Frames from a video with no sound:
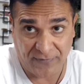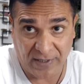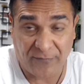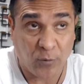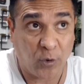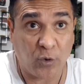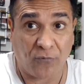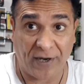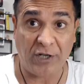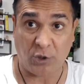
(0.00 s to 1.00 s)
If you want to
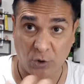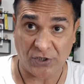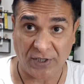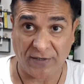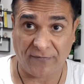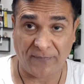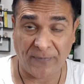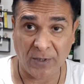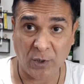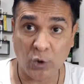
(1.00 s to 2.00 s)
find yourself,
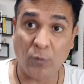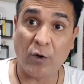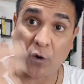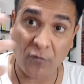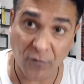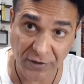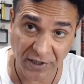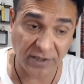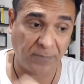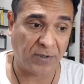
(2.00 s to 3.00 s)
you will long for the
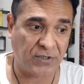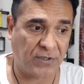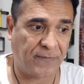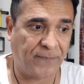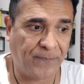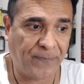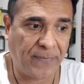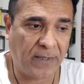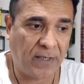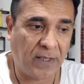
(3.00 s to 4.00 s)
other person.
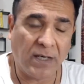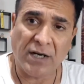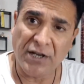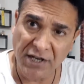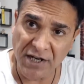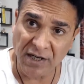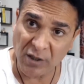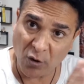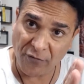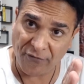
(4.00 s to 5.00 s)
Near
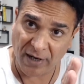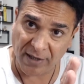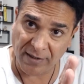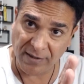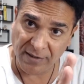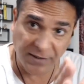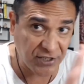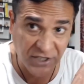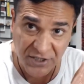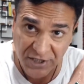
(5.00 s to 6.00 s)
or far,
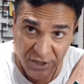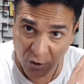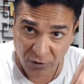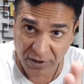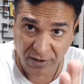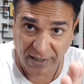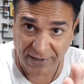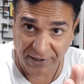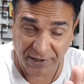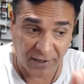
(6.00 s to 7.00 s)
distance is not the
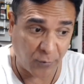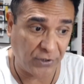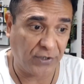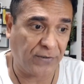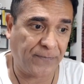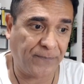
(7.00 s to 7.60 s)
criteria over here.